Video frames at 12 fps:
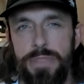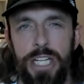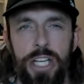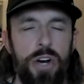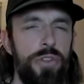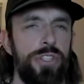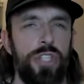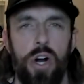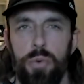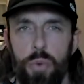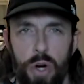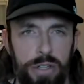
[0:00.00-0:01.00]
there's
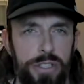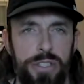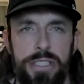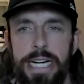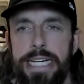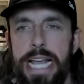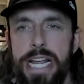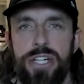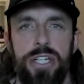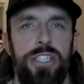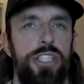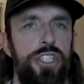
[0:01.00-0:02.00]
hard work, there's
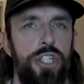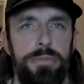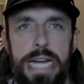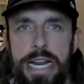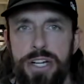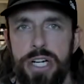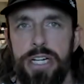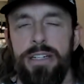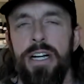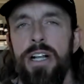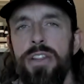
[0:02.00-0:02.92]
dedication, determination,